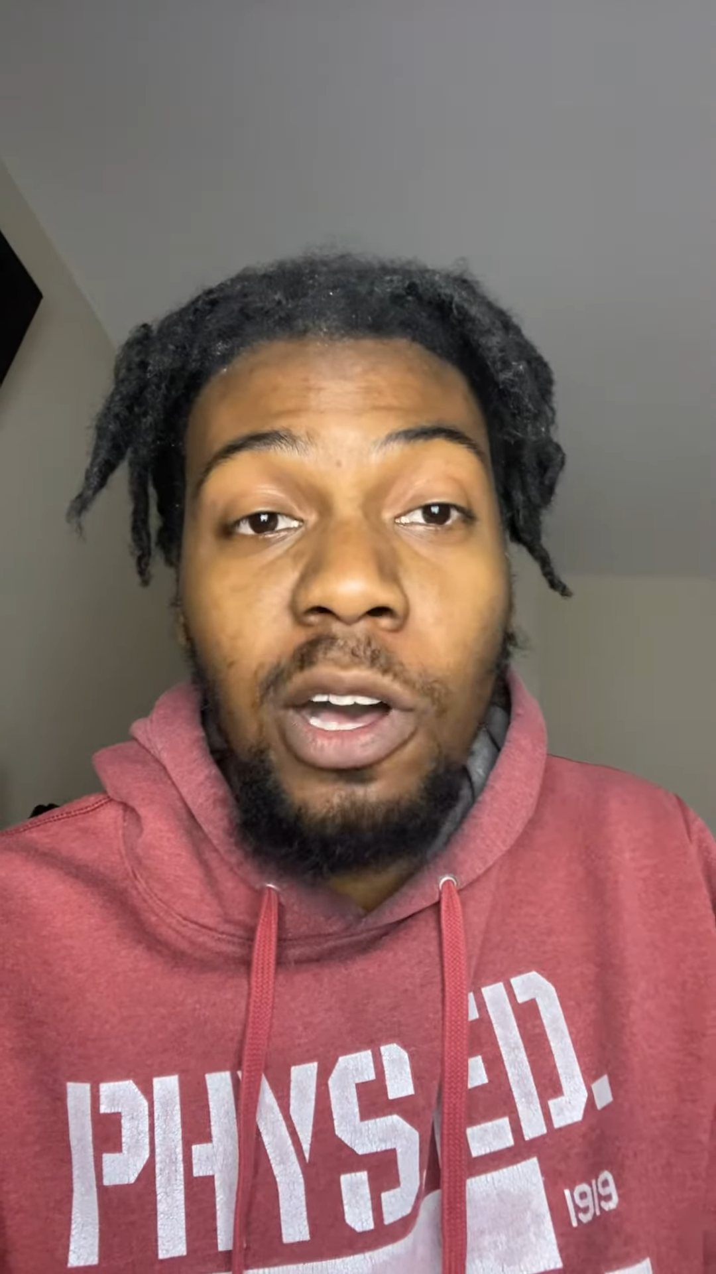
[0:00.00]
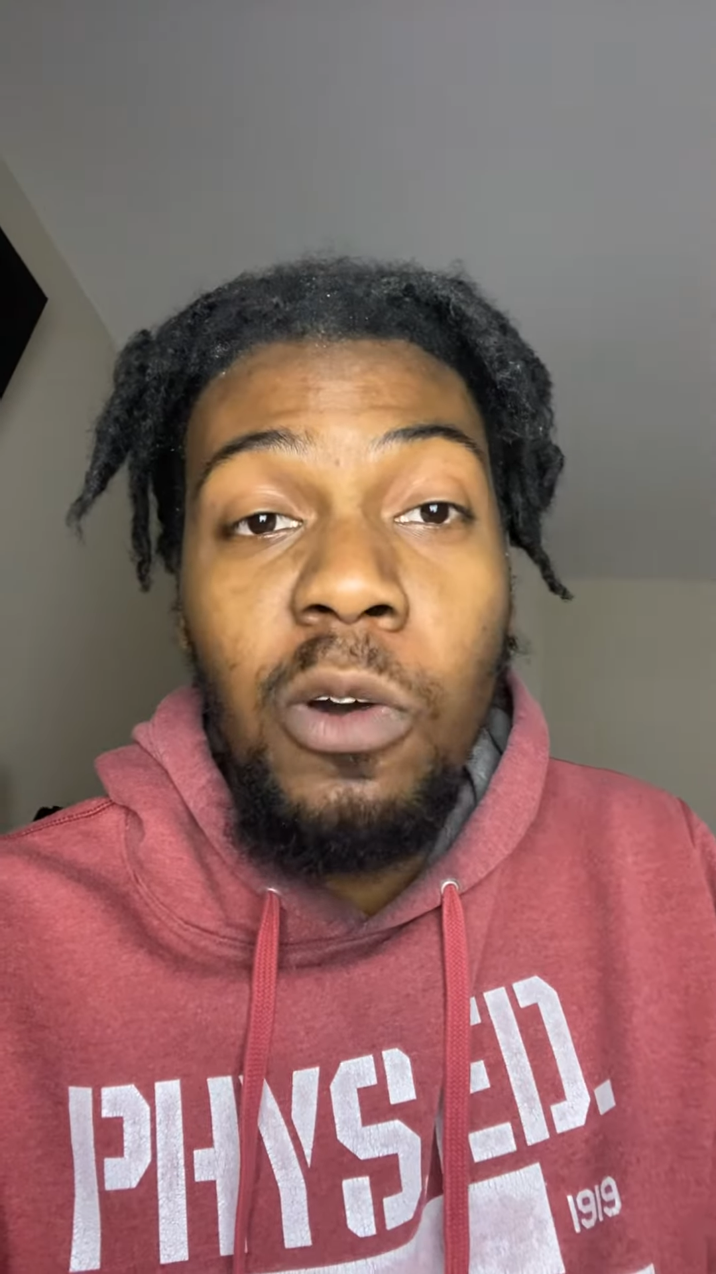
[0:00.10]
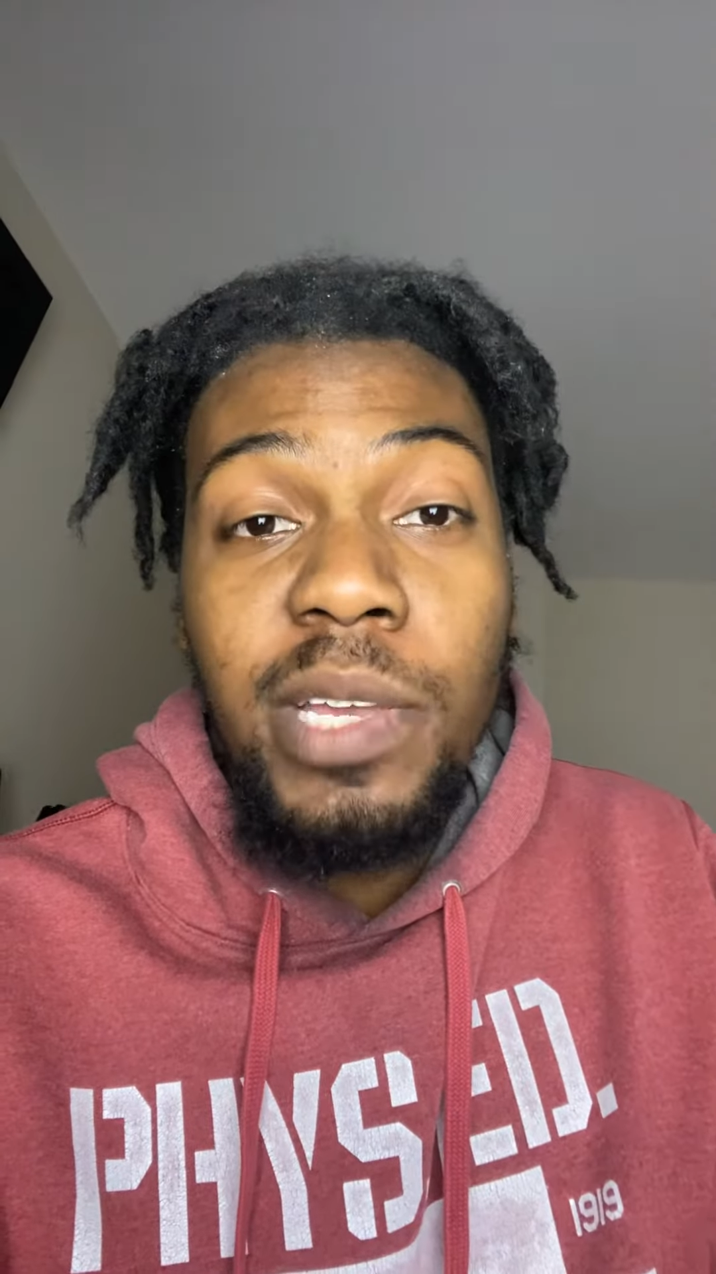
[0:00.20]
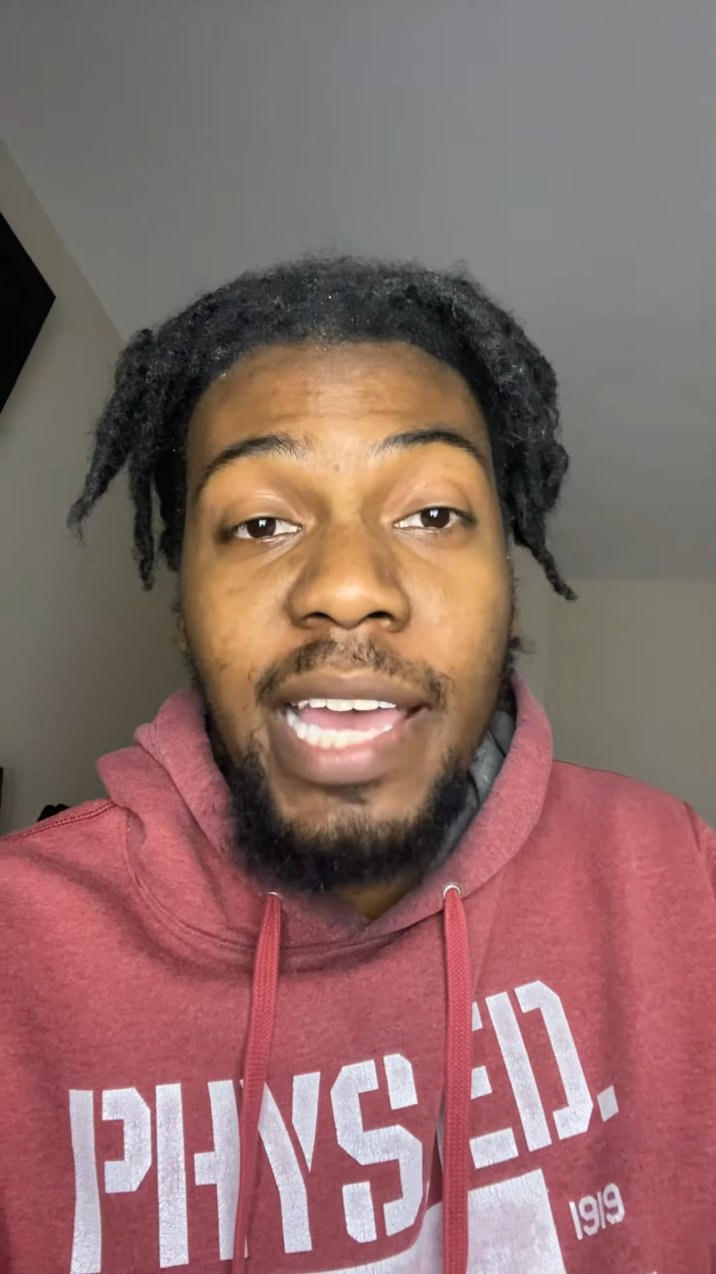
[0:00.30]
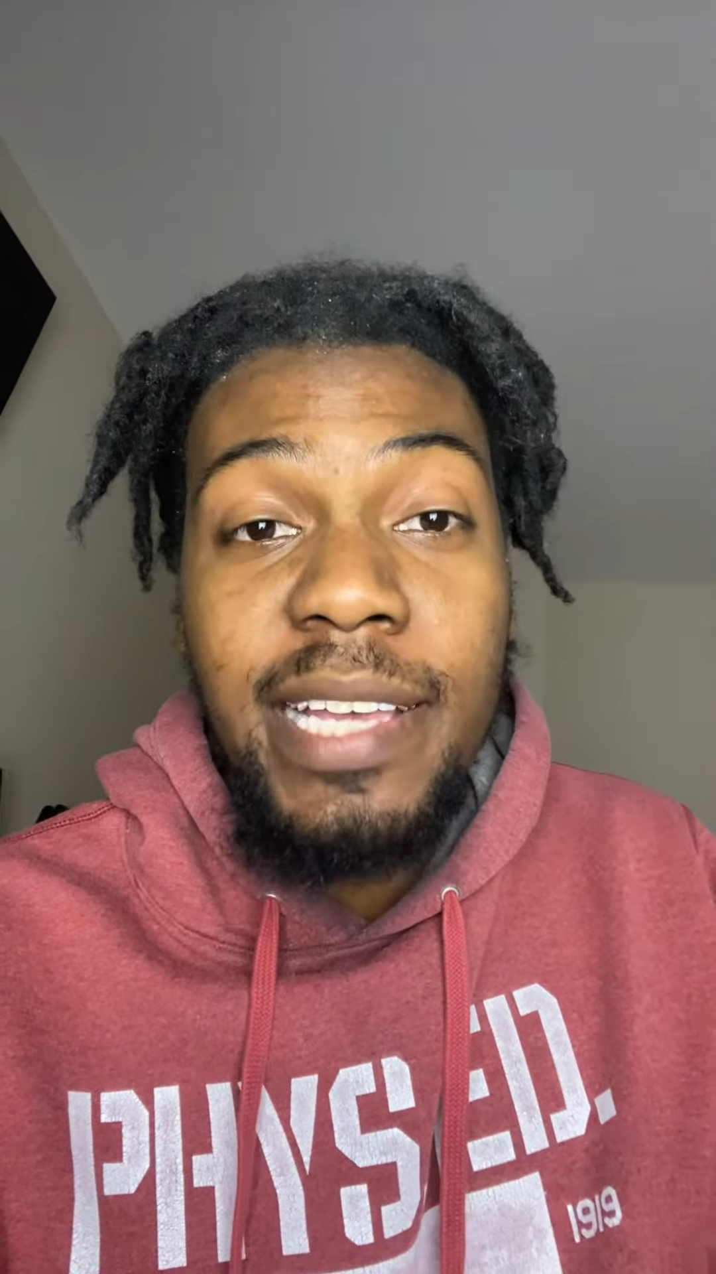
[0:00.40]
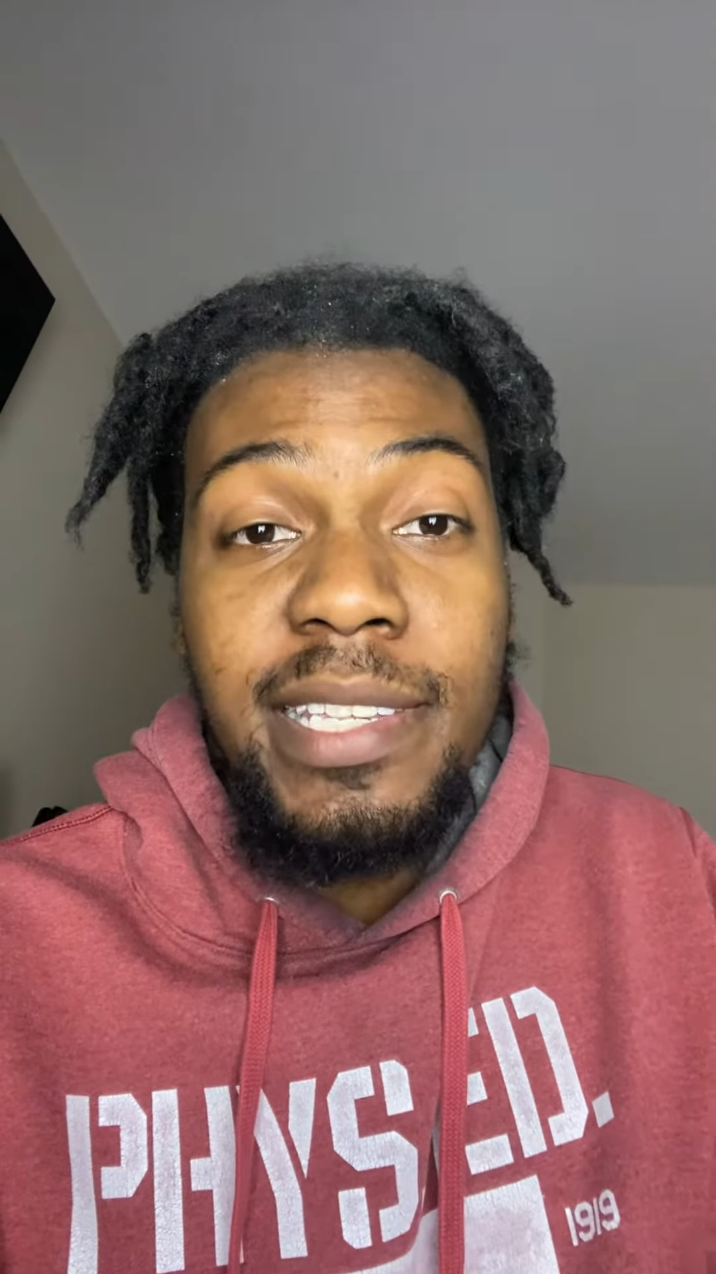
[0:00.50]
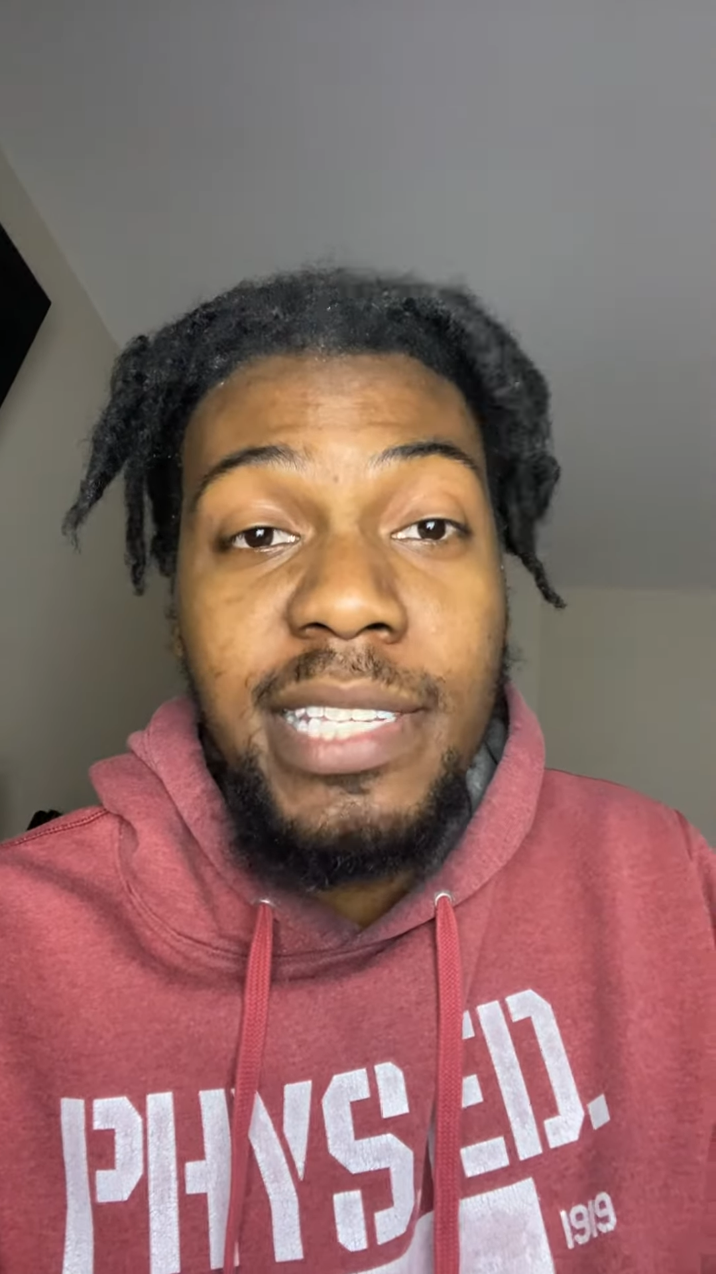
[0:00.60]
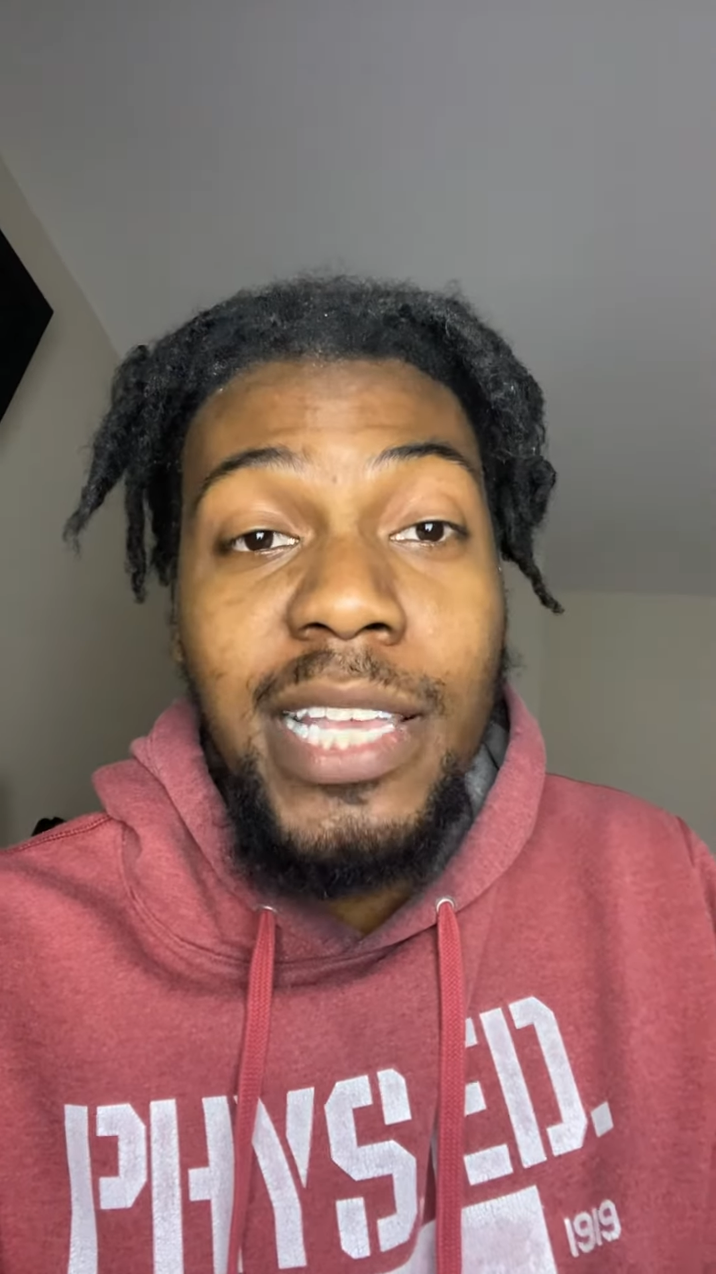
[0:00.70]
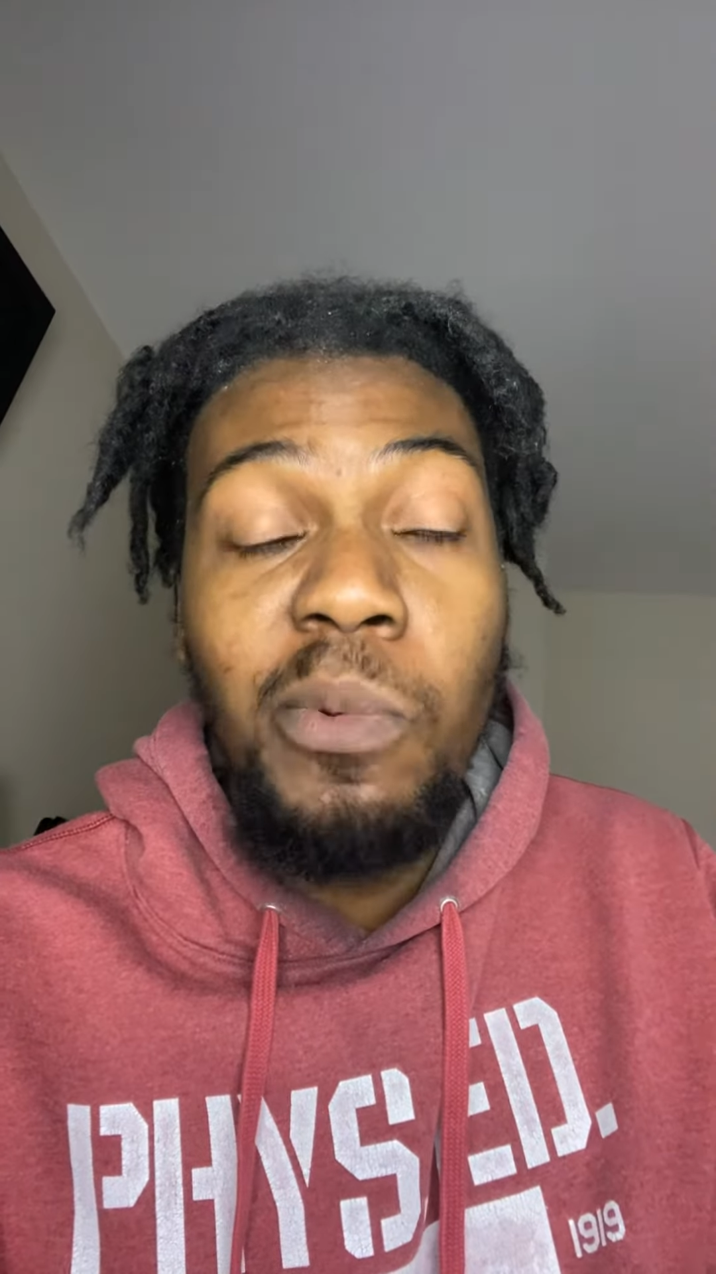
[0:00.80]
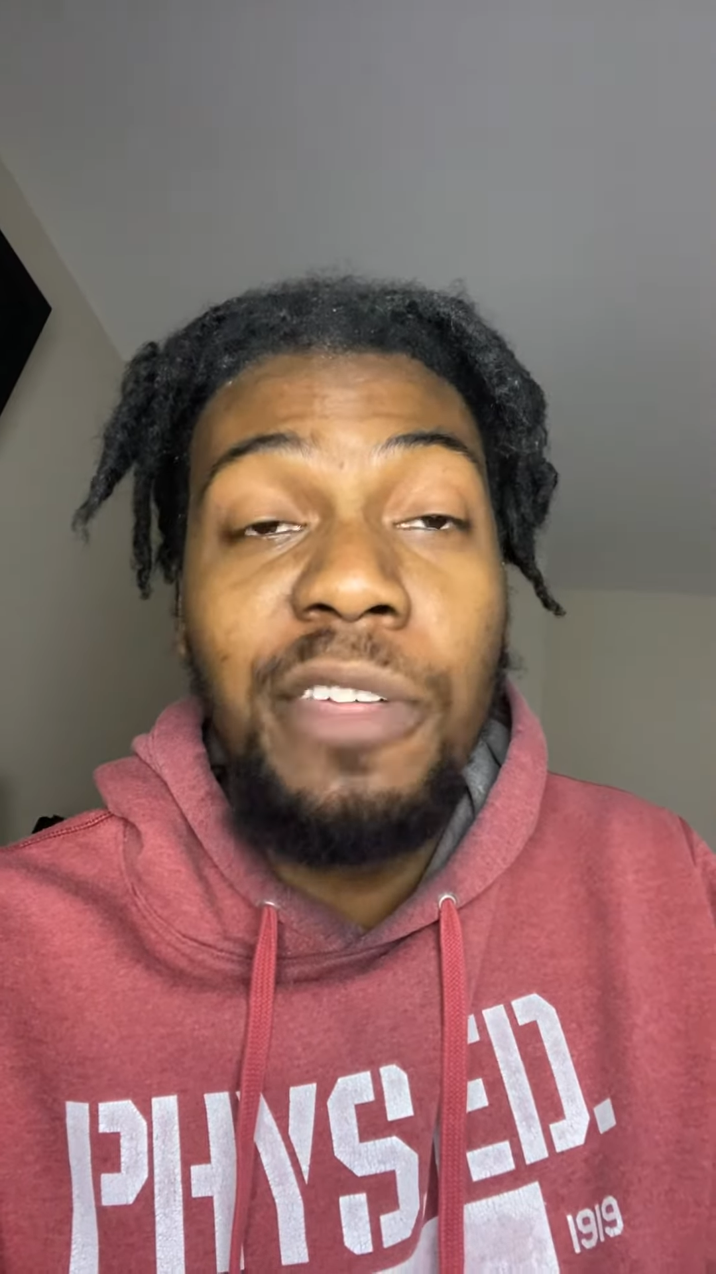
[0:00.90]

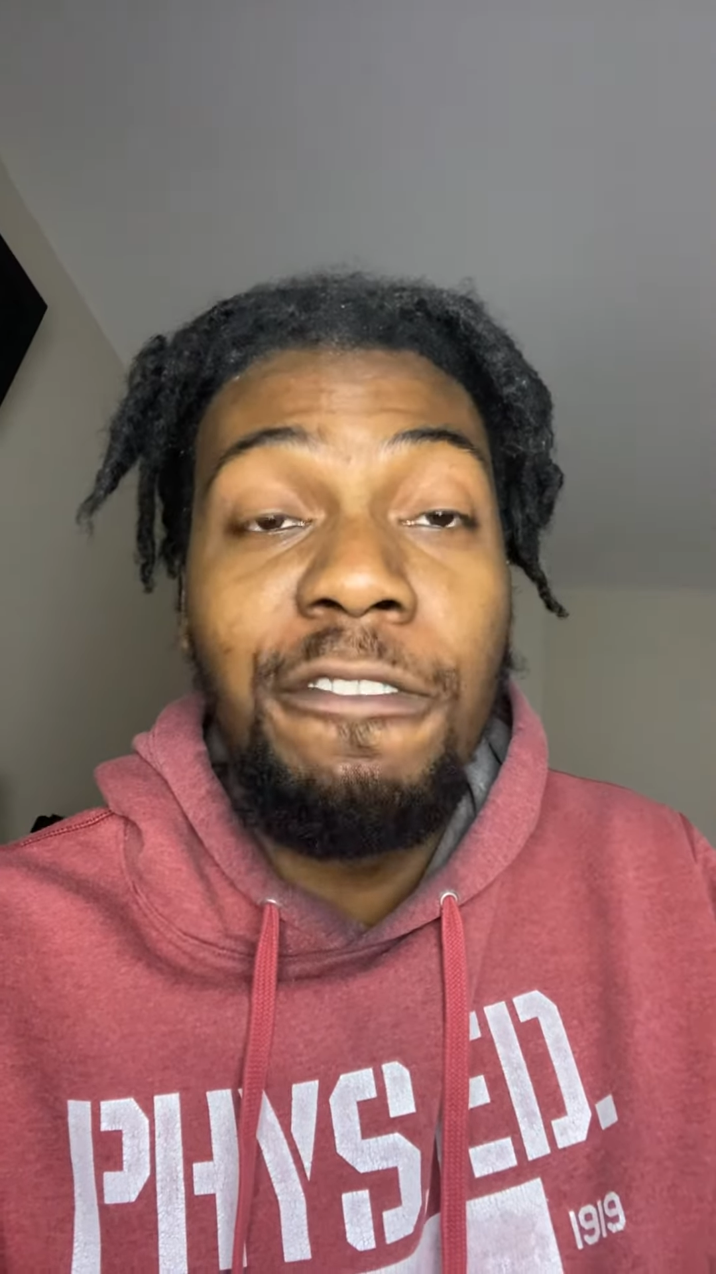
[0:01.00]
OKC with a